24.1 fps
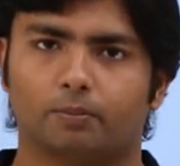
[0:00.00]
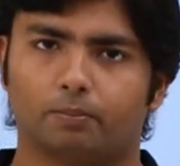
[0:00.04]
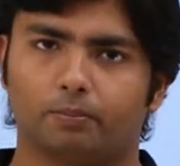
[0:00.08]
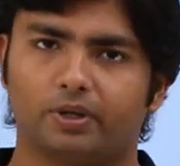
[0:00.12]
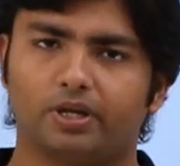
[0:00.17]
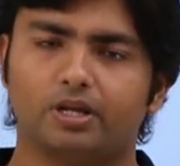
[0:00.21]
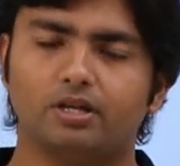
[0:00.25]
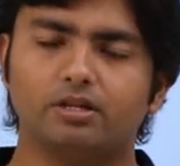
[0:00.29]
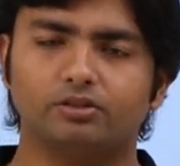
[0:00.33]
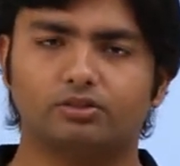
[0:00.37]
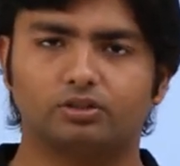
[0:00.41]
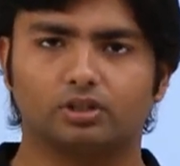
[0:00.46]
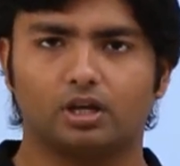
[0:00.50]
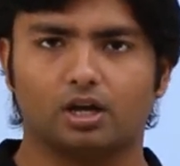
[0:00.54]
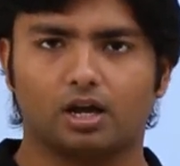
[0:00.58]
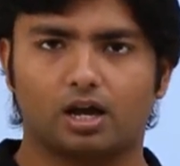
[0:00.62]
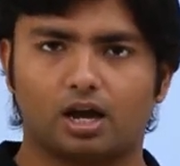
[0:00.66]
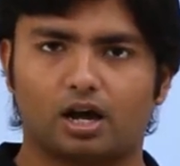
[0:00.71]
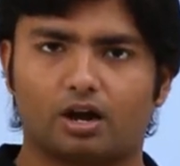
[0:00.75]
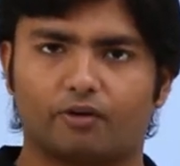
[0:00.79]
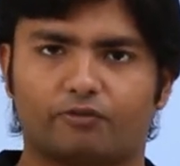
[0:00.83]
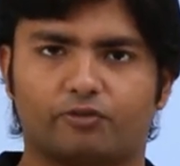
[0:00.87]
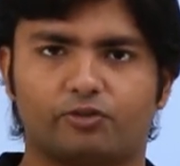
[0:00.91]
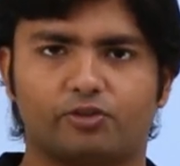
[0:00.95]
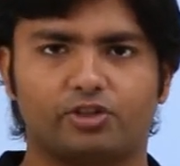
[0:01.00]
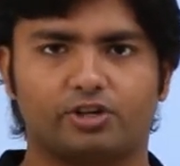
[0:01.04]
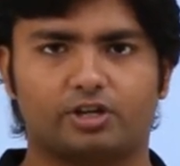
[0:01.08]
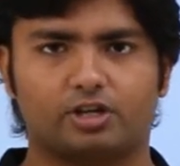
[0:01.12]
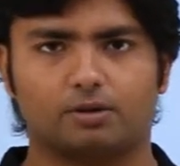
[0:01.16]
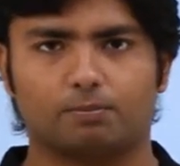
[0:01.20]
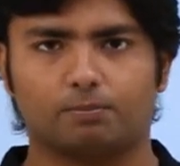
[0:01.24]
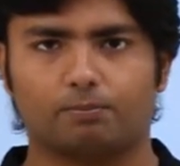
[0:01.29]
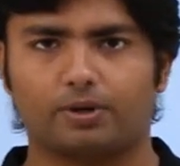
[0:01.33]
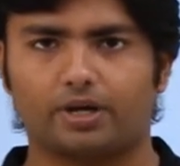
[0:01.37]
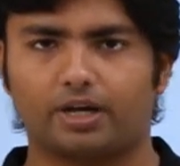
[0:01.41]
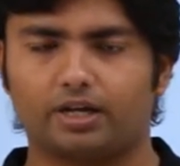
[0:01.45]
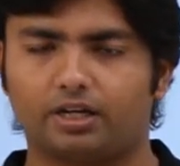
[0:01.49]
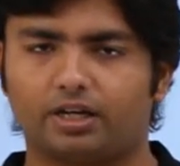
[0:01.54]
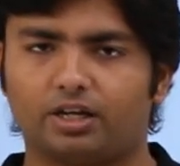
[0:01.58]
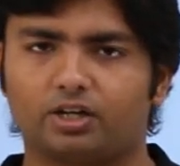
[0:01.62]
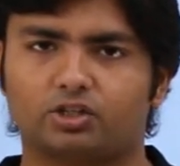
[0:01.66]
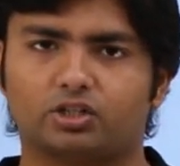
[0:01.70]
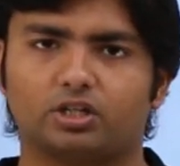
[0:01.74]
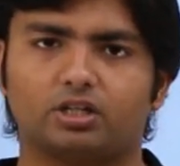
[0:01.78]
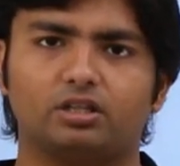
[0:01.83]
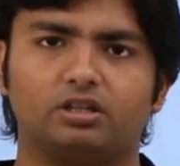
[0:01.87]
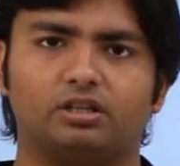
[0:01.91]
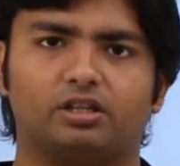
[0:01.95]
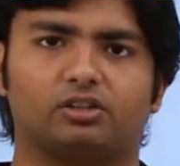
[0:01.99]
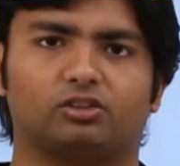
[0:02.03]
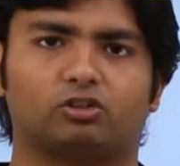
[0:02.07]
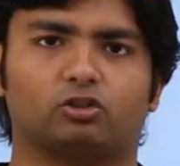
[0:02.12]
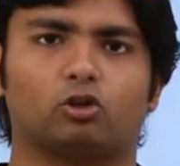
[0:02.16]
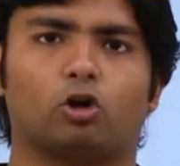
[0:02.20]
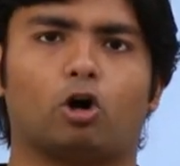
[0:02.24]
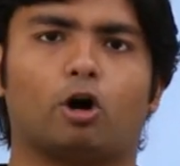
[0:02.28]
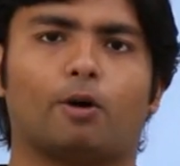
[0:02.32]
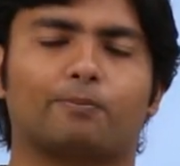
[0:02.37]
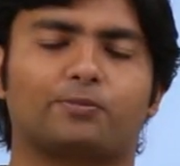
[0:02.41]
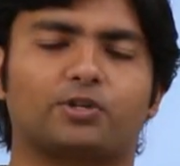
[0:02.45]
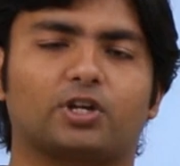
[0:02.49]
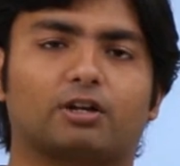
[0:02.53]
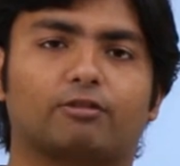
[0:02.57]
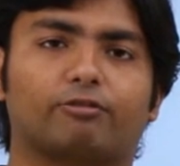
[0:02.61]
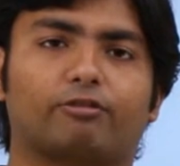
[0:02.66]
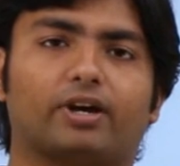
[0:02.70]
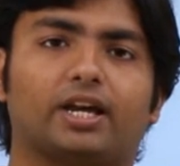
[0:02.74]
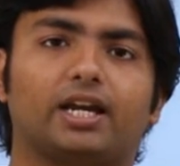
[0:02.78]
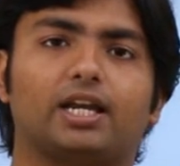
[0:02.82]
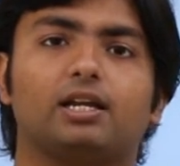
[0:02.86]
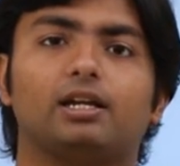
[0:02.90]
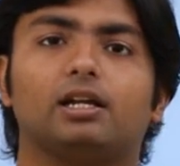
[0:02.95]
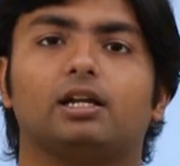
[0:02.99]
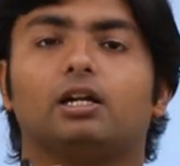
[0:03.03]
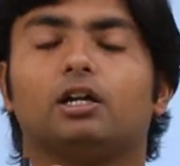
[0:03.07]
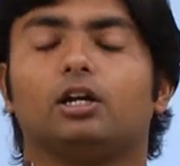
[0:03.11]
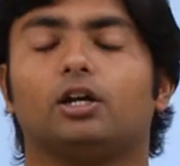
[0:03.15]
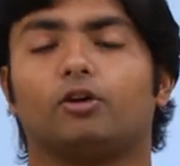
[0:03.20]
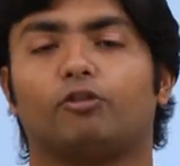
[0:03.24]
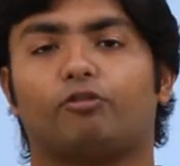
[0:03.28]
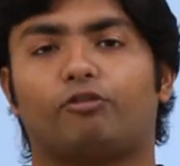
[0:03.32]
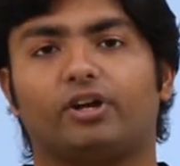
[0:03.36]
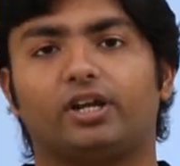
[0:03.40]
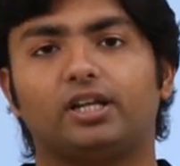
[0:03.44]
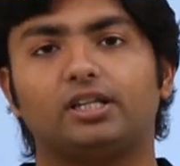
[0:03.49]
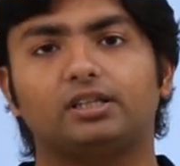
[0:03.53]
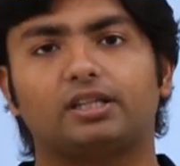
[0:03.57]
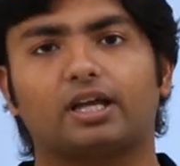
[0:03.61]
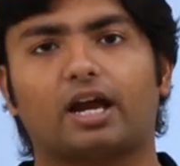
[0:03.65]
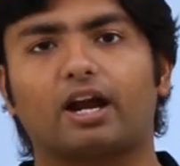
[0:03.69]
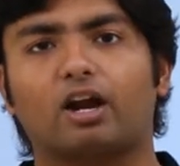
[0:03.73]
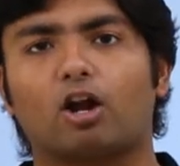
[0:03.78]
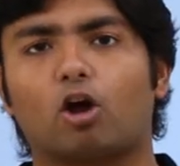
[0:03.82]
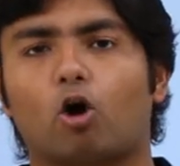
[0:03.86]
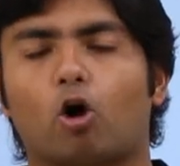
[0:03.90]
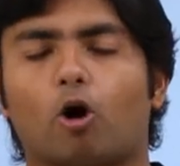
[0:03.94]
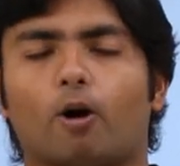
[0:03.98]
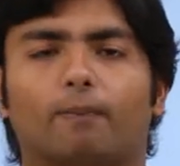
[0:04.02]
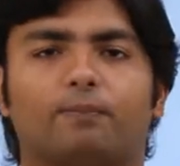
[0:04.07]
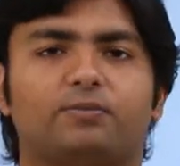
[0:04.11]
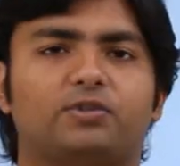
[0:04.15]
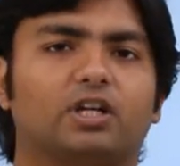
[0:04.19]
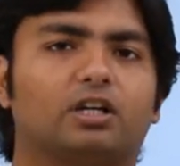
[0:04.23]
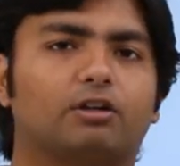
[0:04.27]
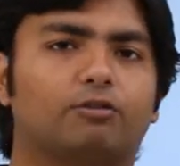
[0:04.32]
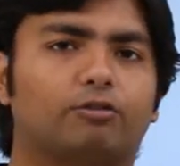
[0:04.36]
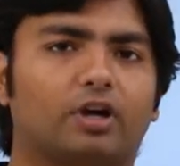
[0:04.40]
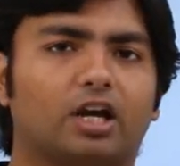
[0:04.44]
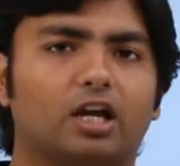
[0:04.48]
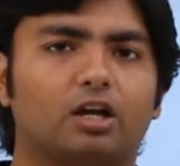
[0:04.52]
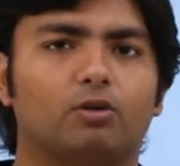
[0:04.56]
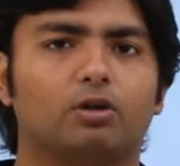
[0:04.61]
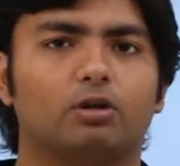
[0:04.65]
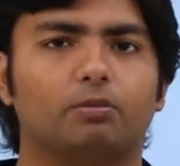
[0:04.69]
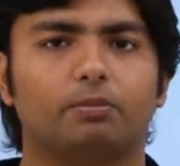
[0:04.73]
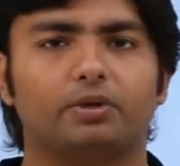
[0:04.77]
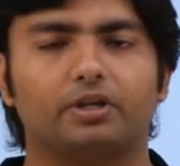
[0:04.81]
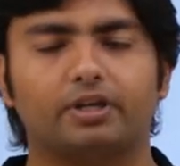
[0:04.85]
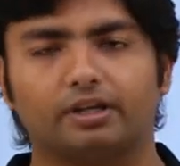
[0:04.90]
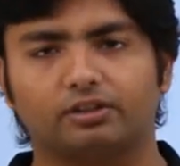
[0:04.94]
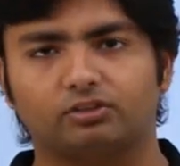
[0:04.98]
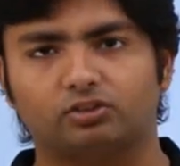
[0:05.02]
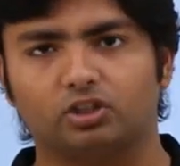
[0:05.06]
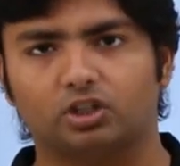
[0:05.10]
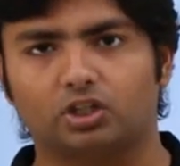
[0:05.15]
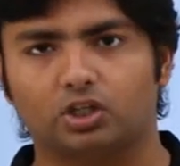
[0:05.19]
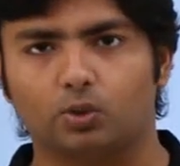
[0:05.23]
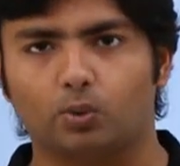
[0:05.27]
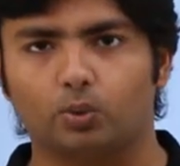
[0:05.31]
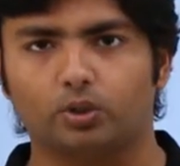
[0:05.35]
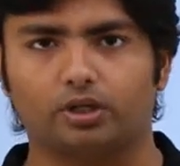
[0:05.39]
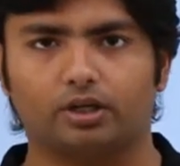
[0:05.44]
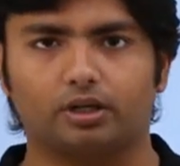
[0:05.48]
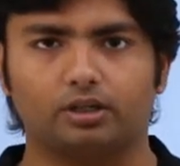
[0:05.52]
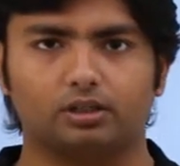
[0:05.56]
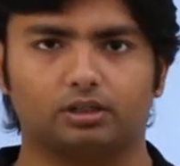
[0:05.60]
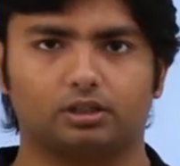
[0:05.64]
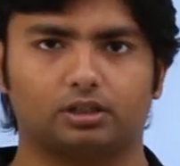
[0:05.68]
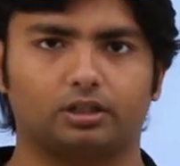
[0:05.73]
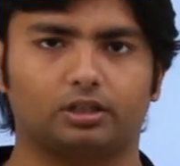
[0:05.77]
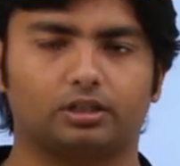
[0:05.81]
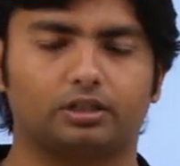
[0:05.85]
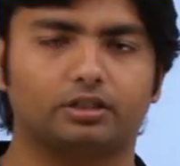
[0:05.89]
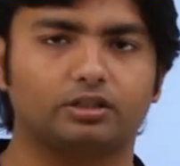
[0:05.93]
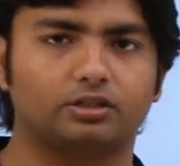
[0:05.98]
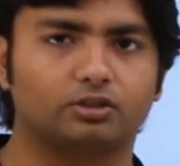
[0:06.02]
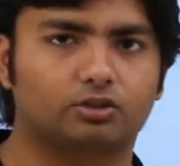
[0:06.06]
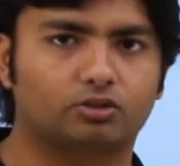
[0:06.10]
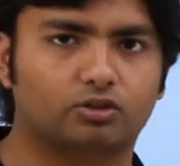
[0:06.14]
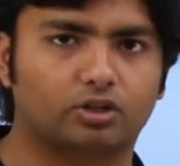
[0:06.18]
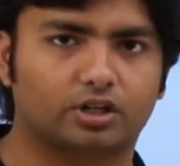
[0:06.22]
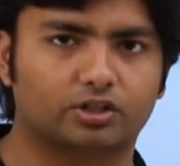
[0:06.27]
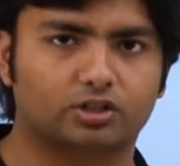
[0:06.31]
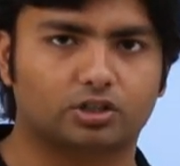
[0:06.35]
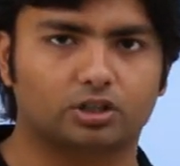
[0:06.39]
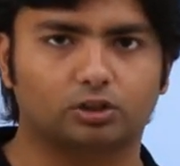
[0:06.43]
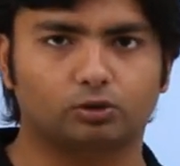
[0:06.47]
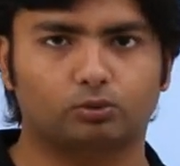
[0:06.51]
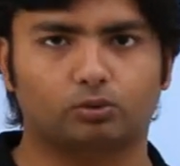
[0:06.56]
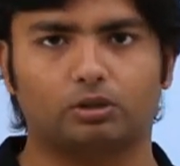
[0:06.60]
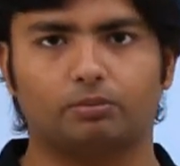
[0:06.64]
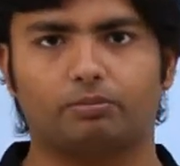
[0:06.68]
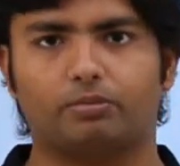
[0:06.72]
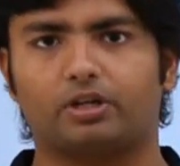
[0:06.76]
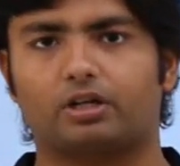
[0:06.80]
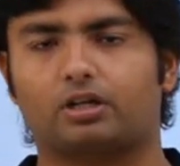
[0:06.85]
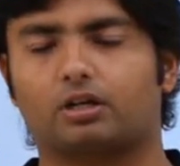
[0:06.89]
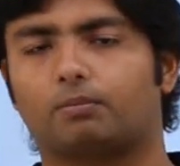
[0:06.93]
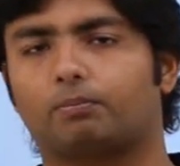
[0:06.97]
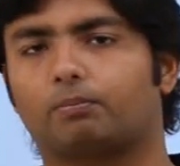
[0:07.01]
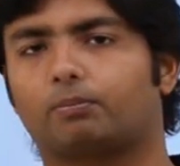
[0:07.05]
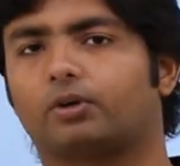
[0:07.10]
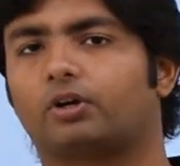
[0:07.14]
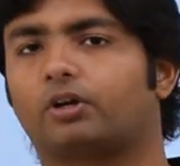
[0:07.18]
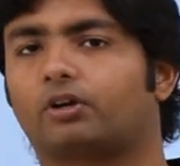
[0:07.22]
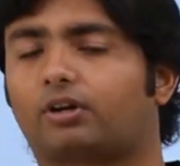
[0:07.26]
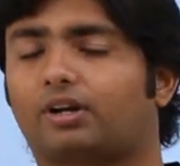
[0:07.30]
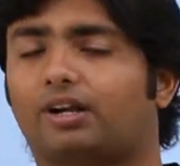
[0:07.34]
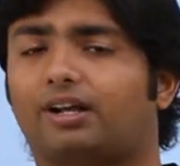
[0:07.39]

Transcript: means after the compilation there is an object file when that object file will be executed the instructions will be uh,